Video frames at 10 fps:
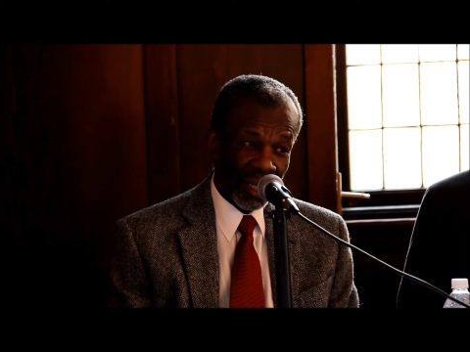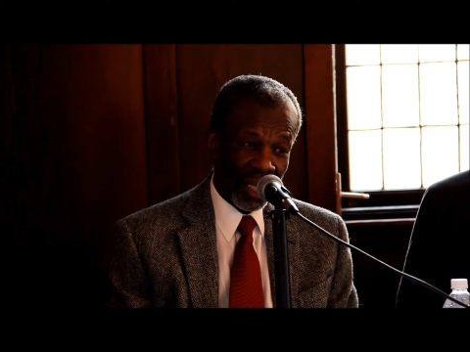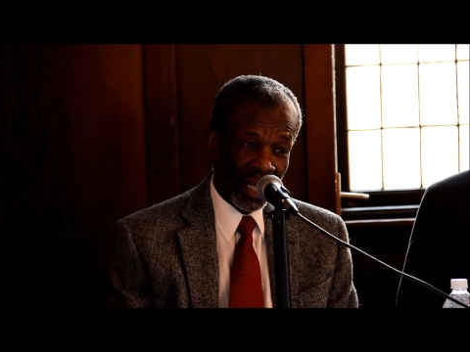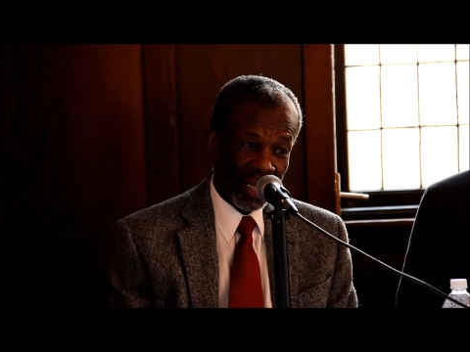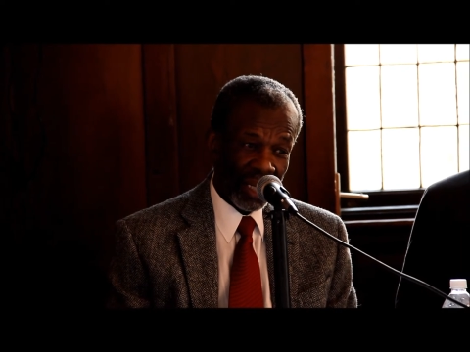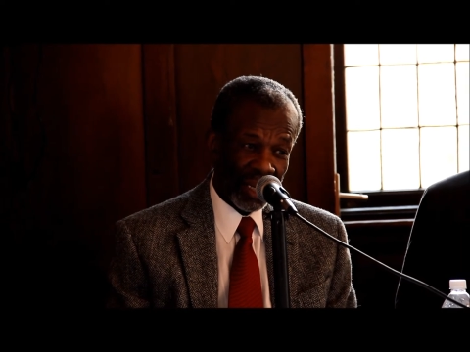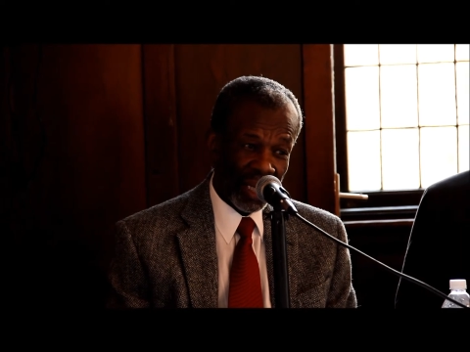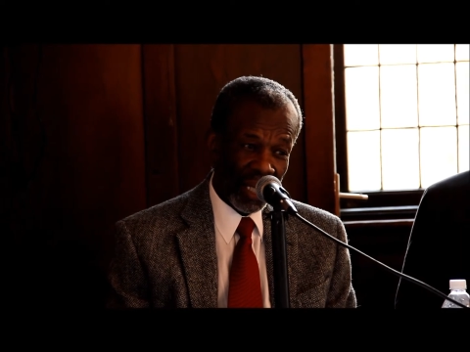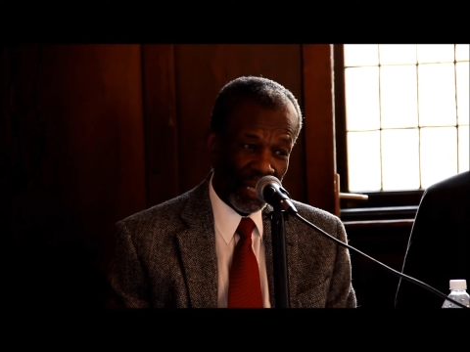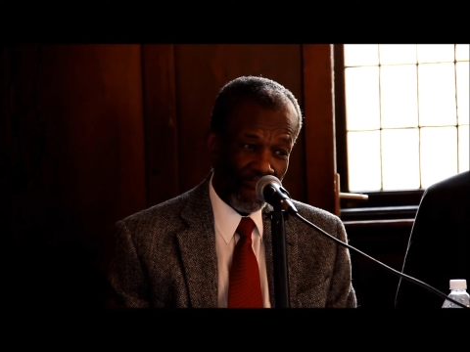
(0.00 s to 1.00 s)
and he
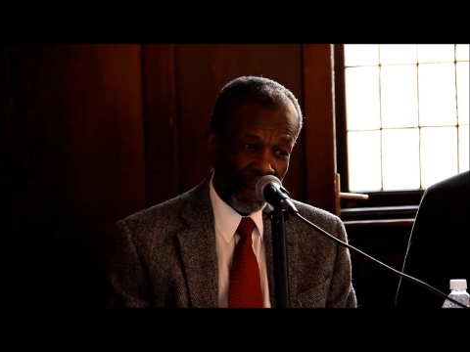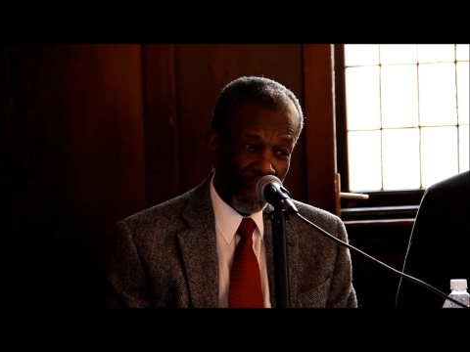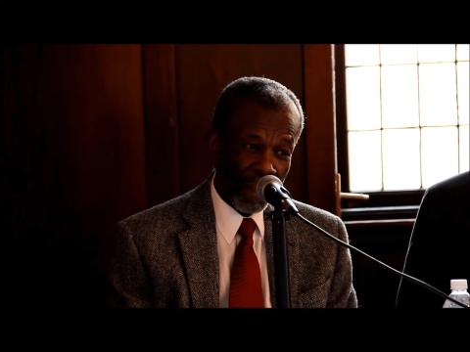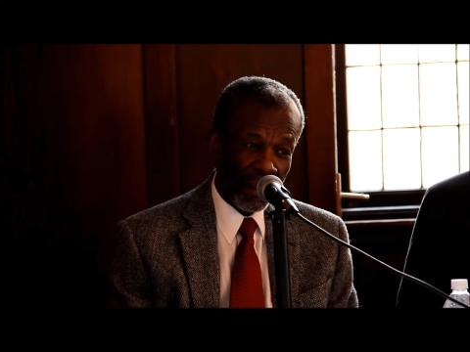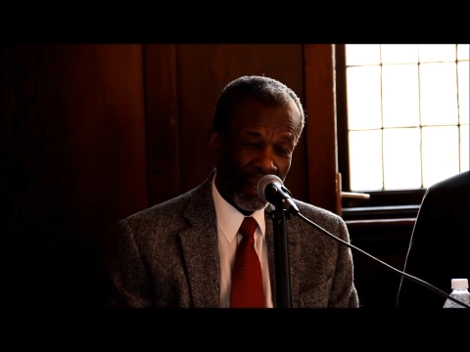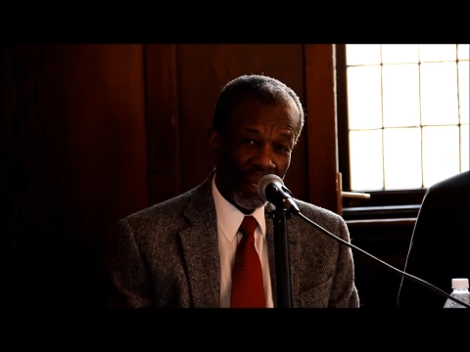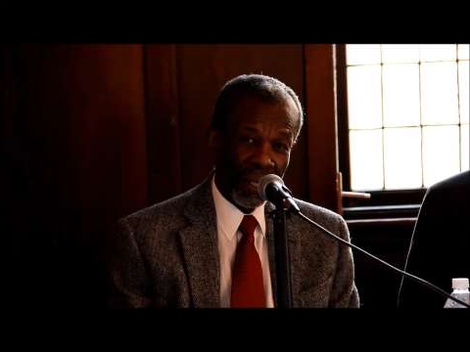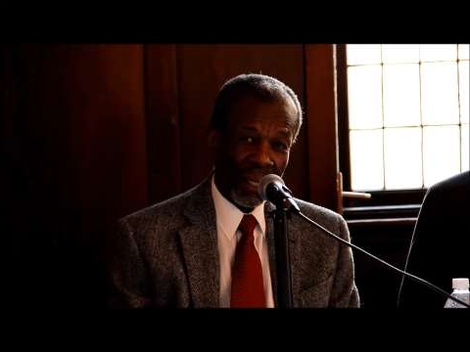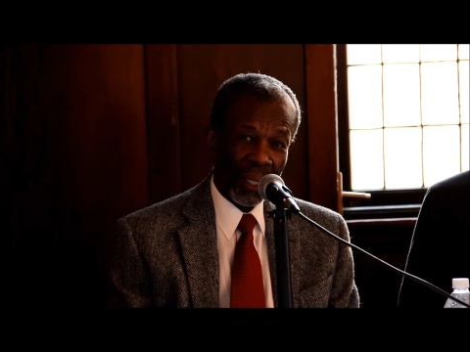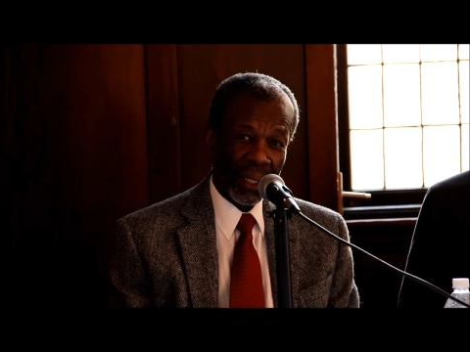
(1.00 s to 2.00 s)
said,
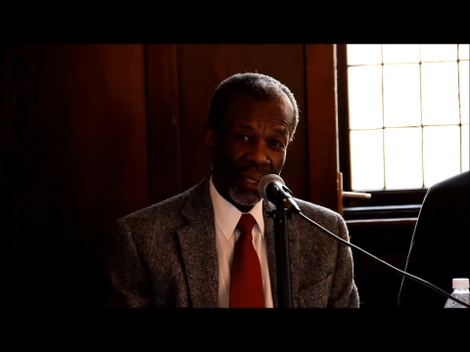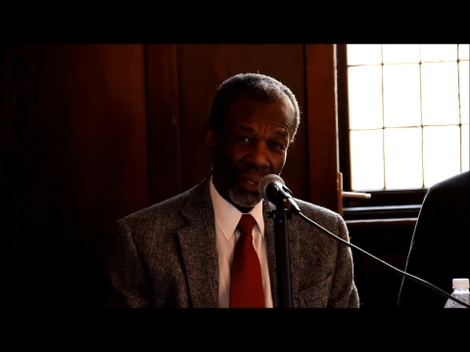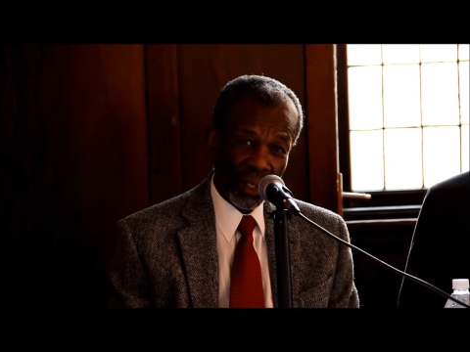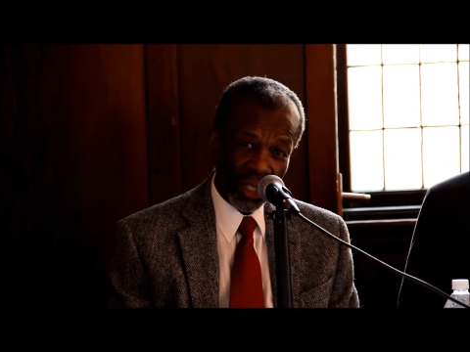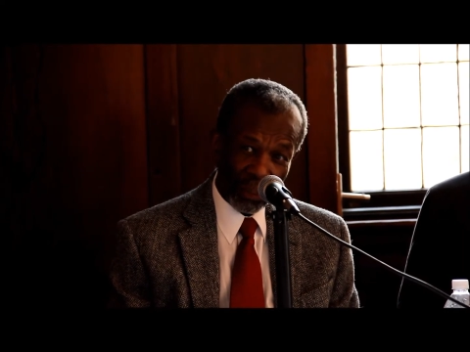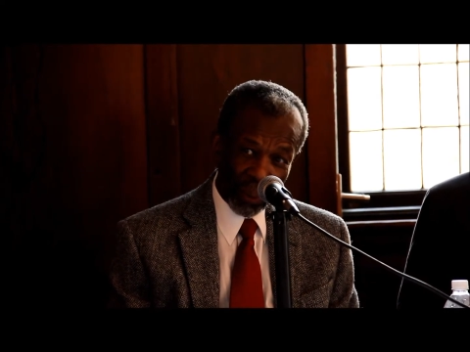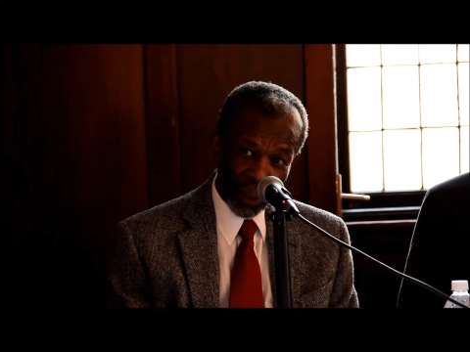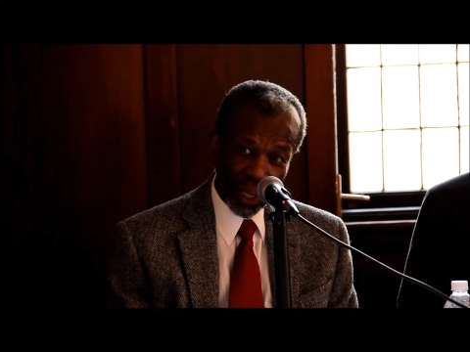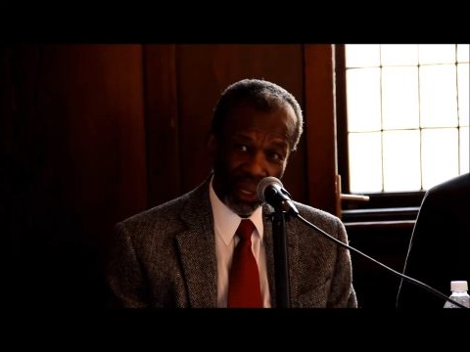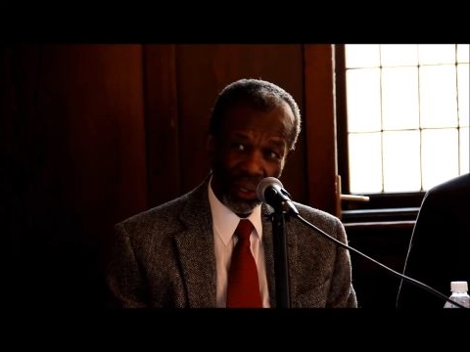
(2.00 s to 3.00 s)
so you're
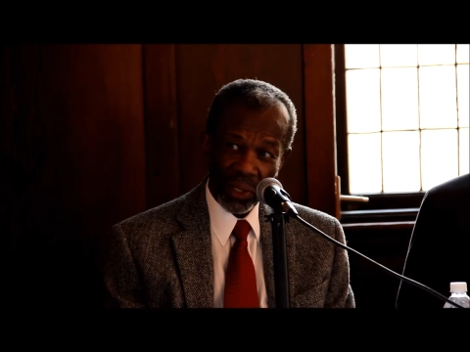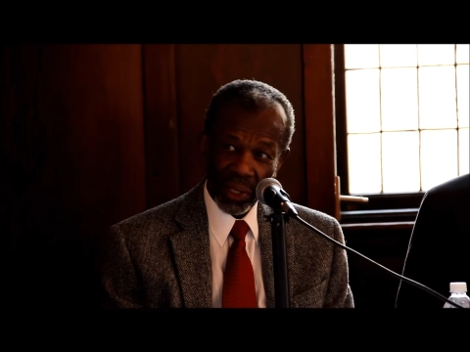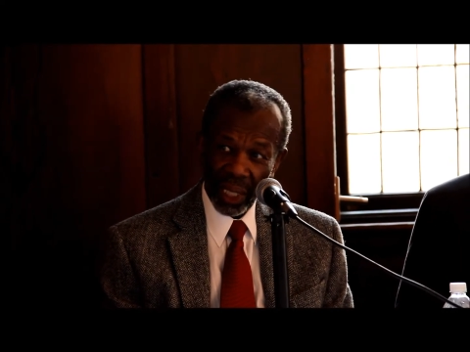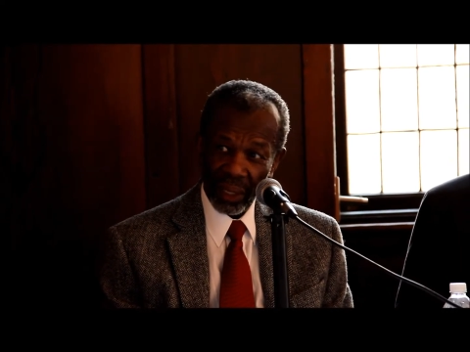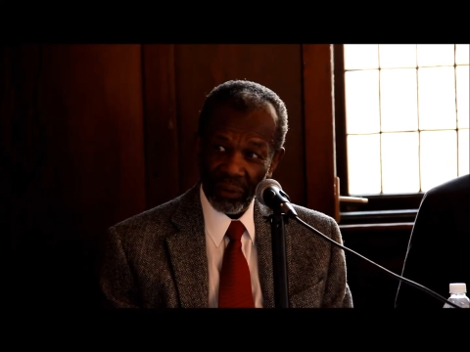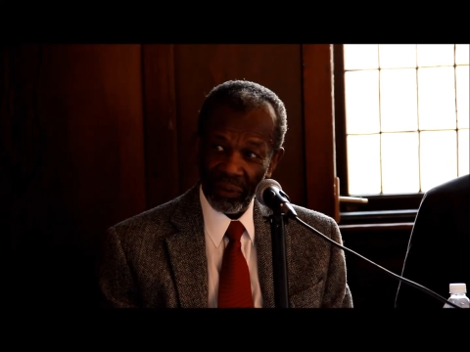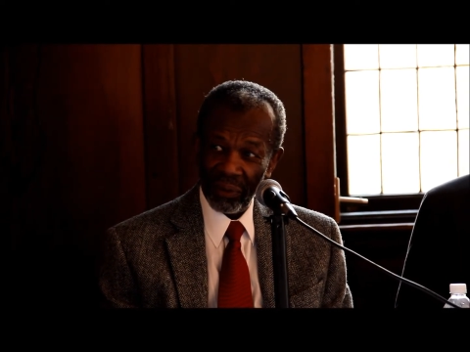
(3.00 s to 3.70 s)
supporting yourself